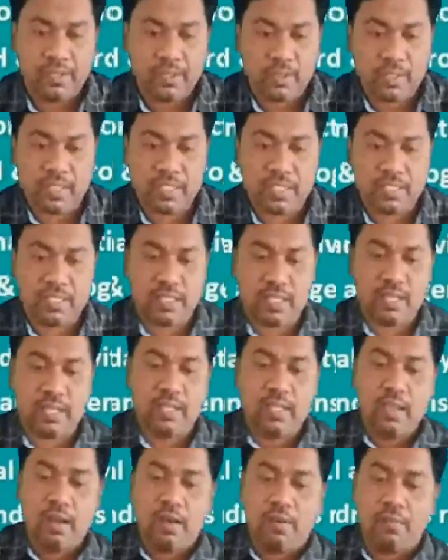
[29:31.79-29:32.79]
So this is
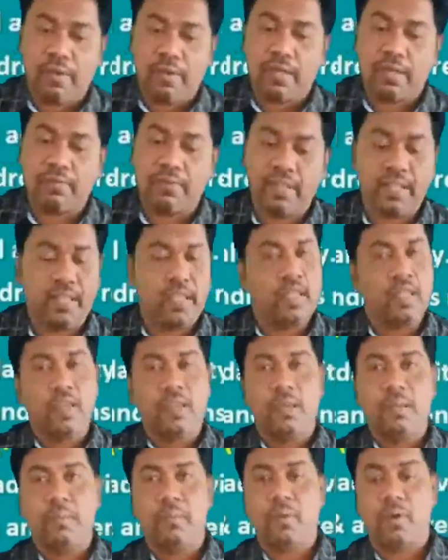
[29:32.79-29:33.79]
the
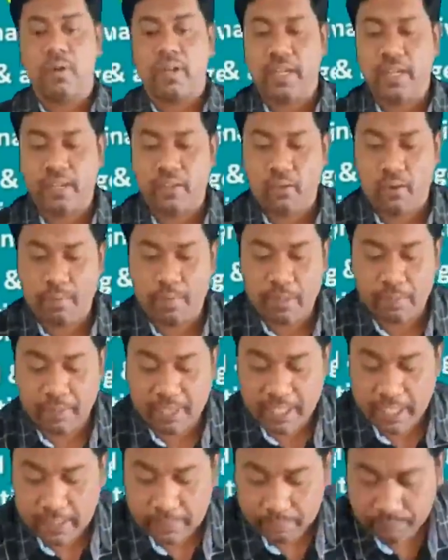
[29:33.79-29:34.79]
very important topic,
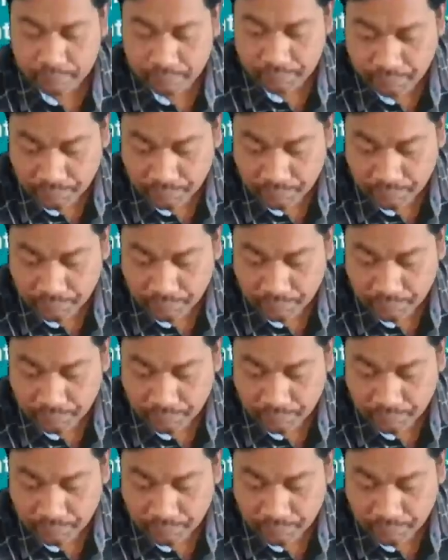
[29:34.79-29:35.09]
beta.